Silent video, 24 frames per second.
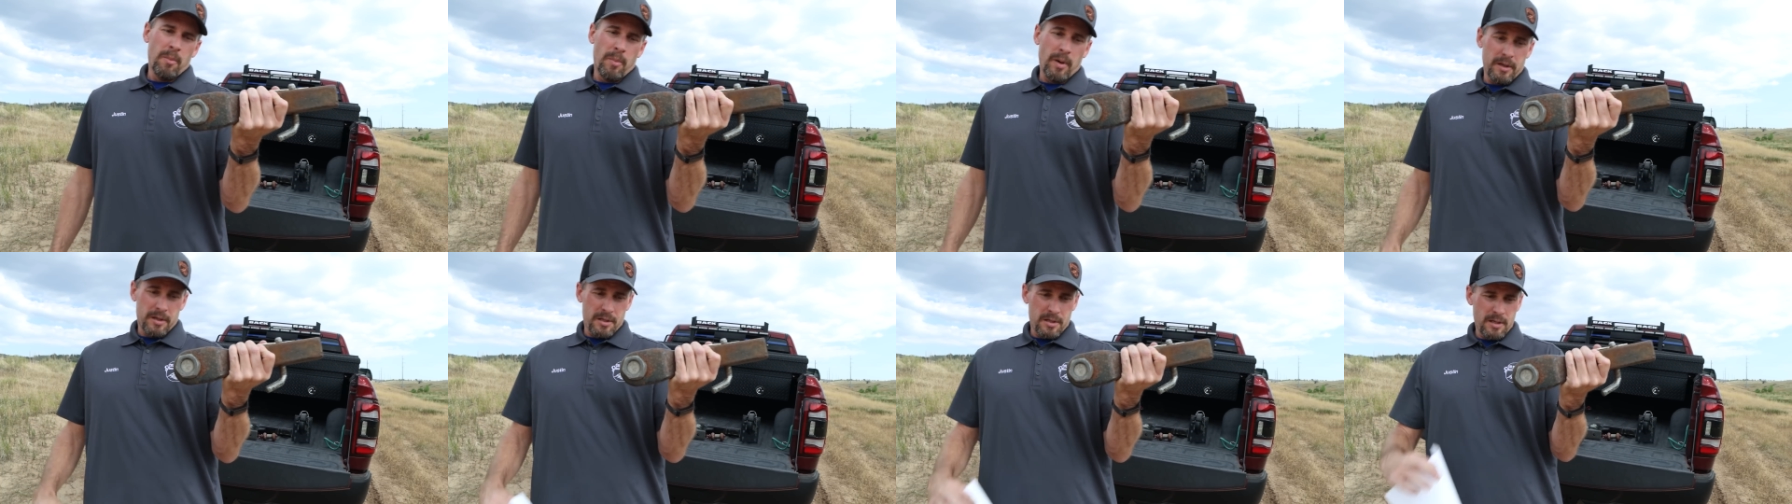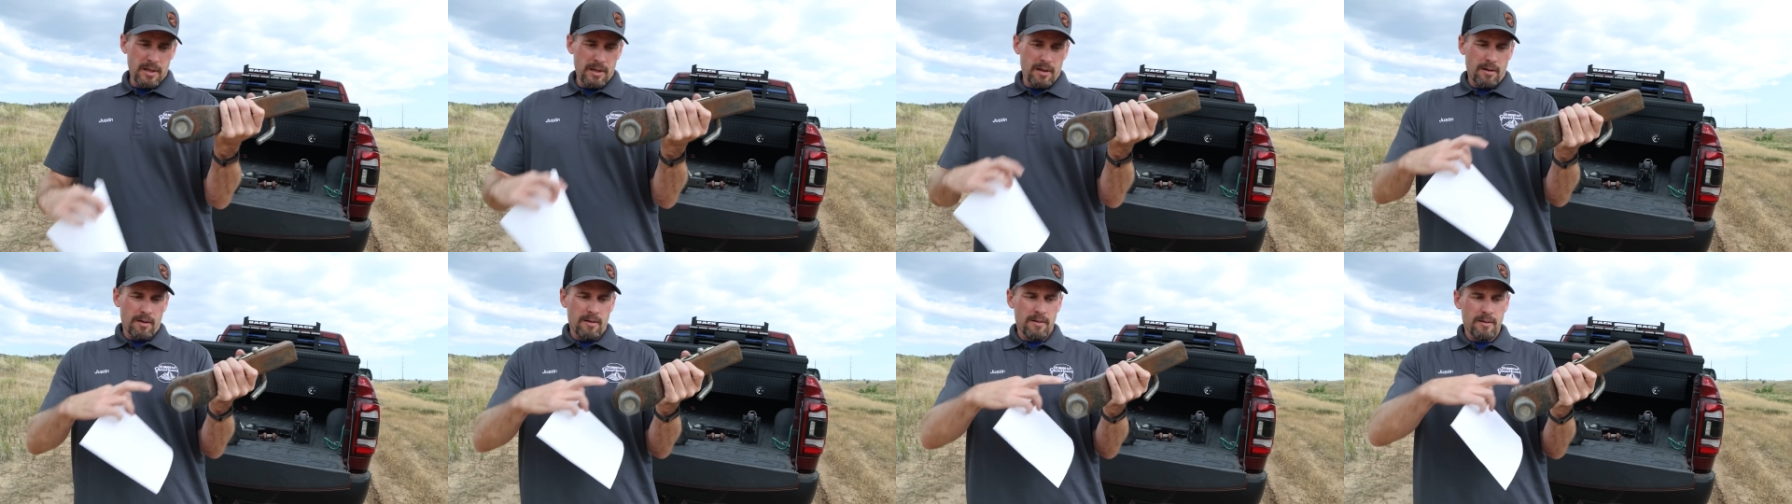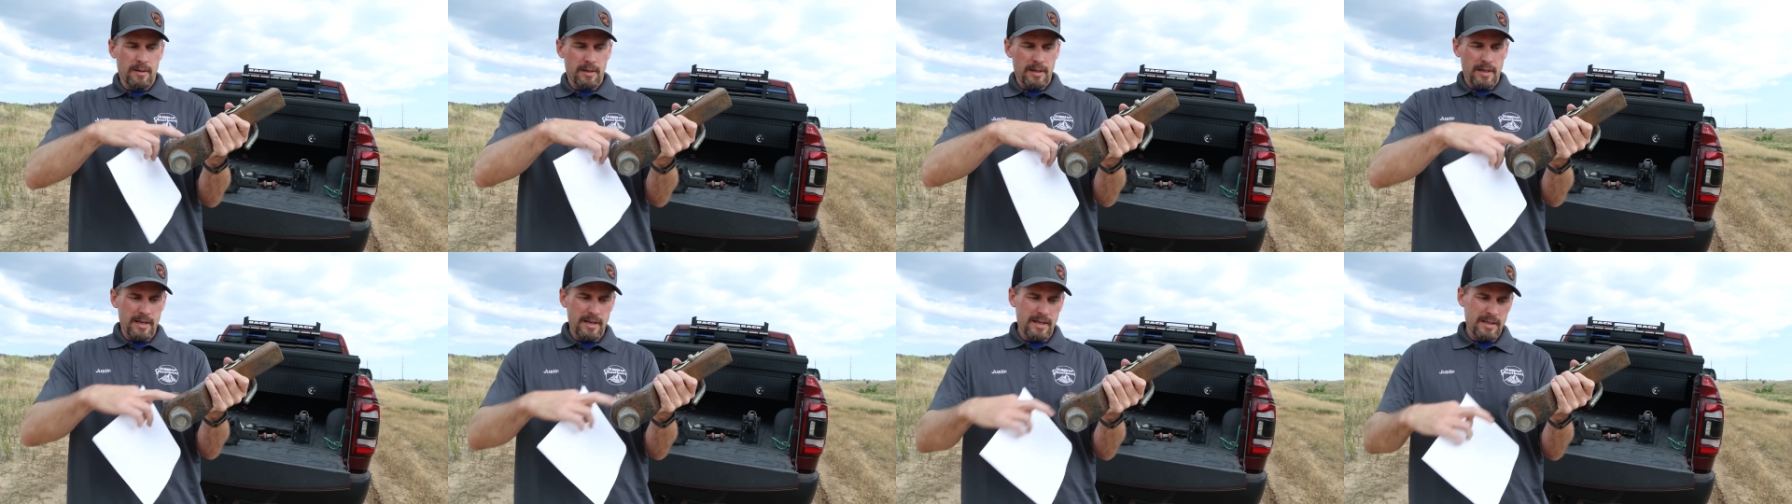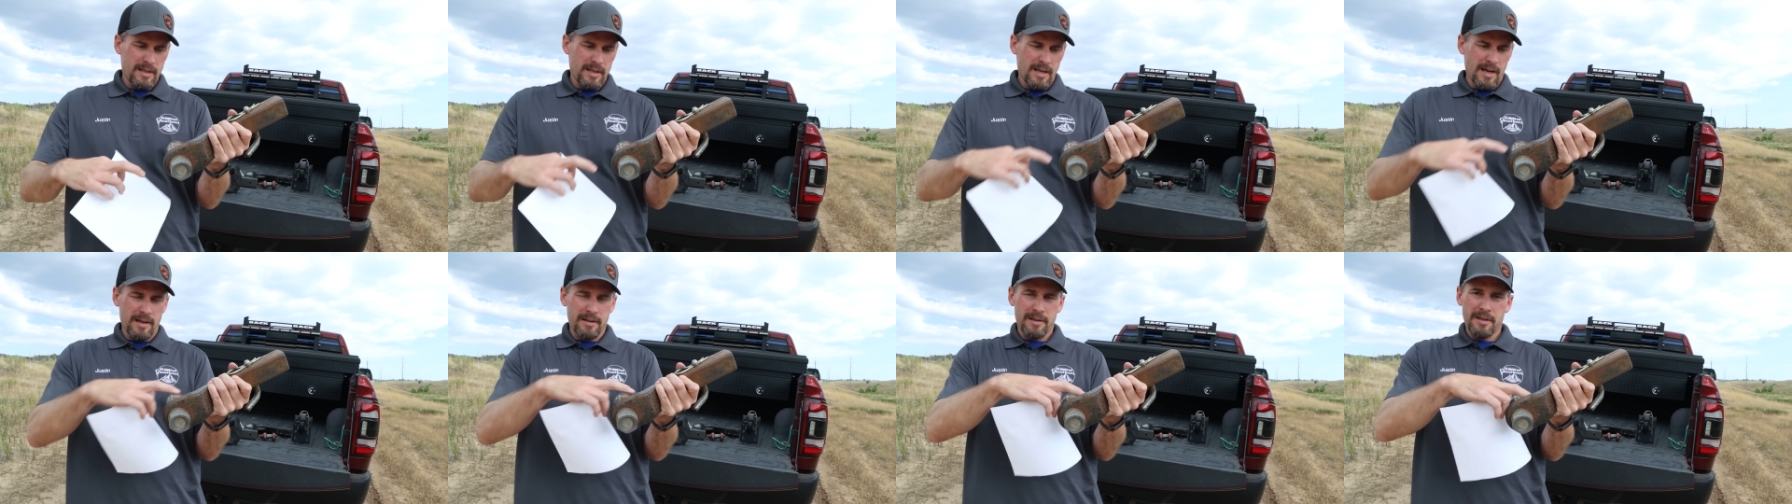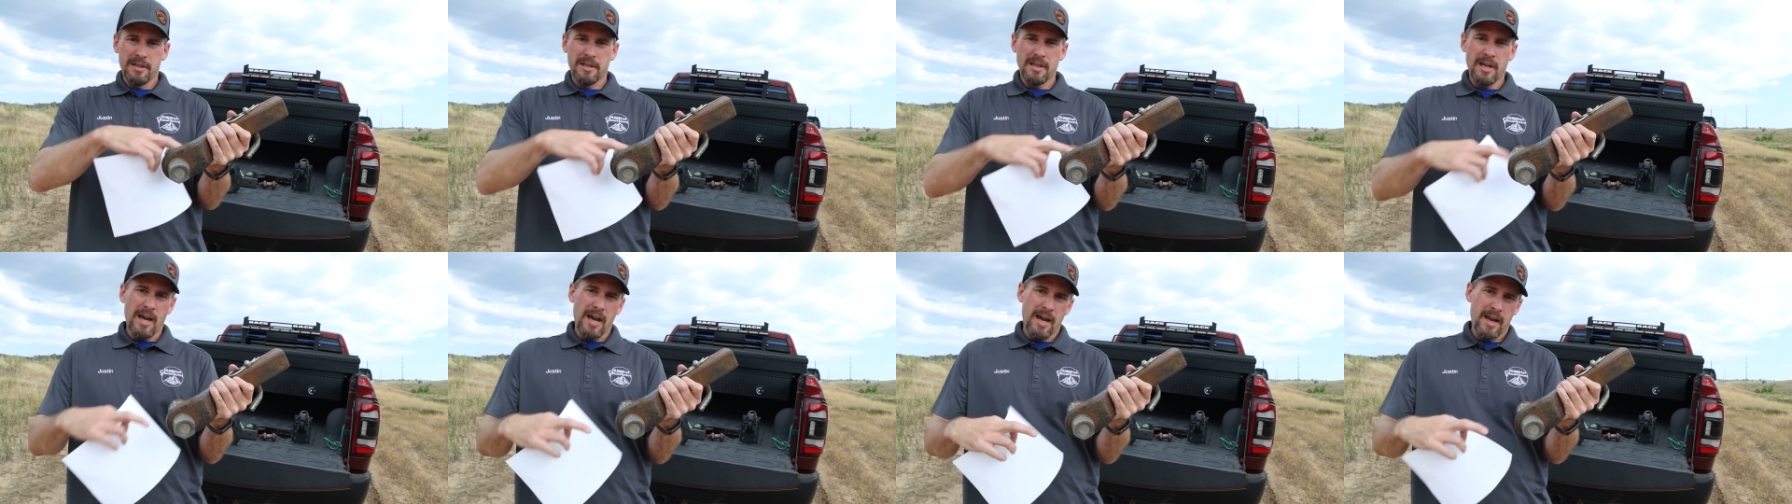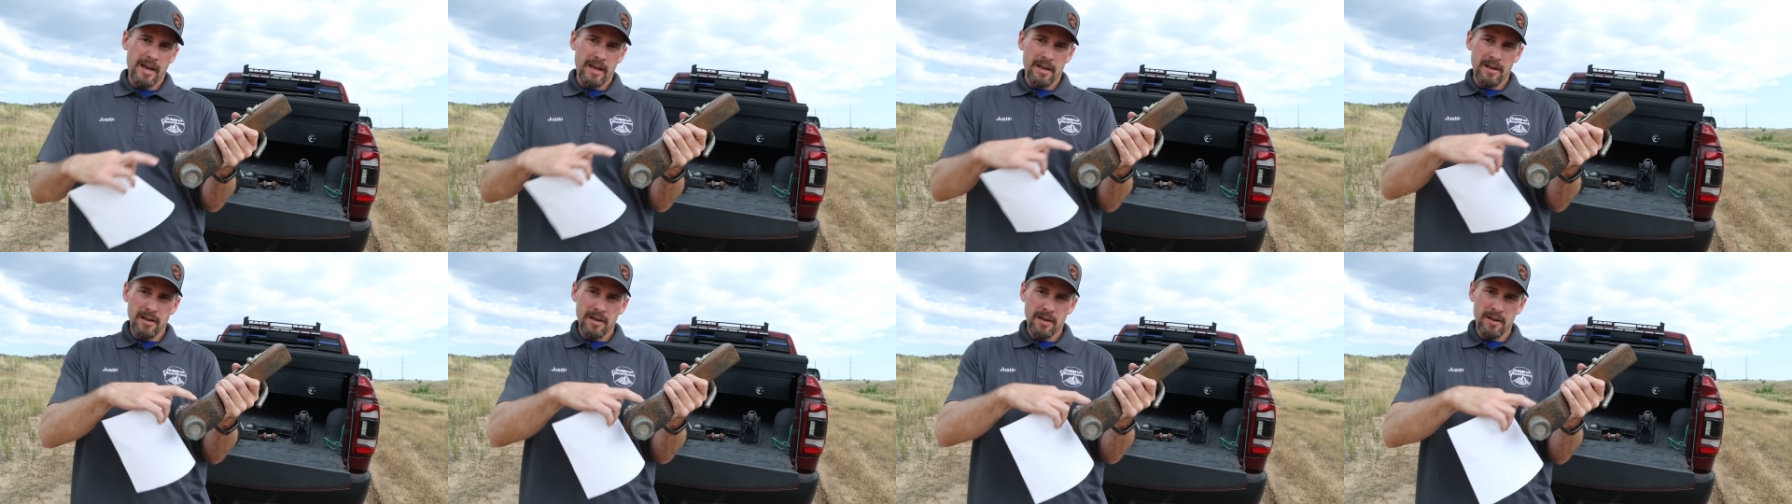But still, it is not
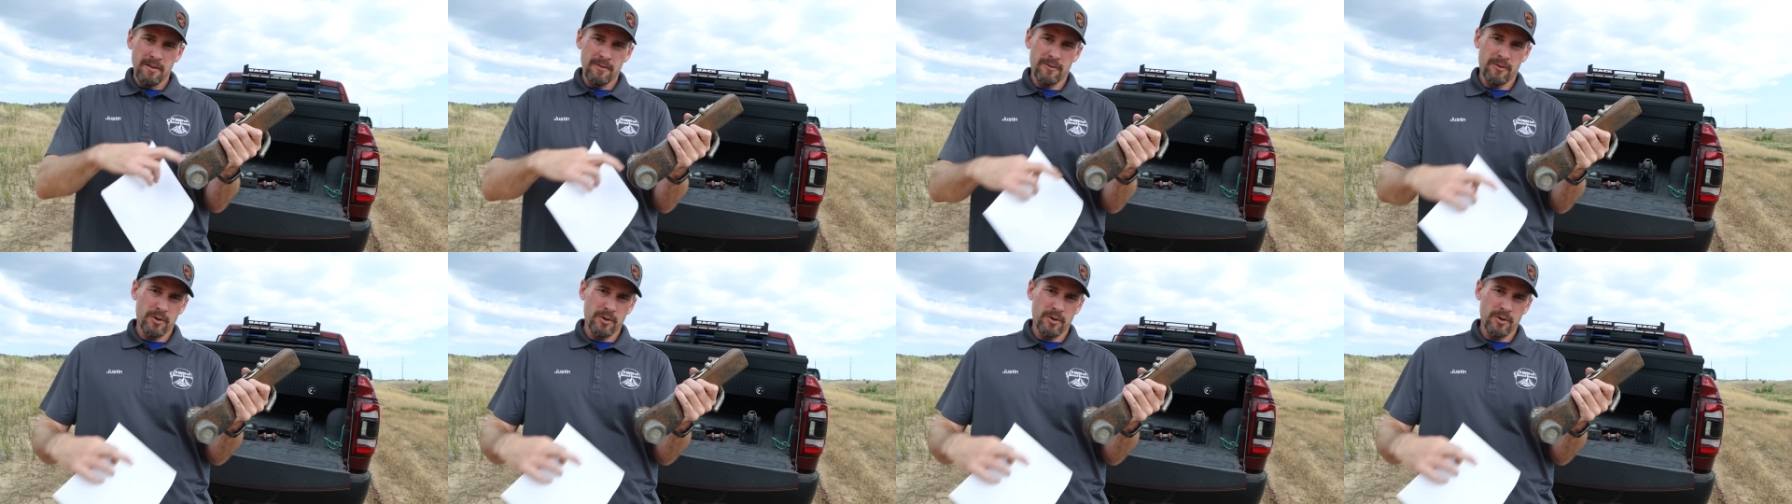designed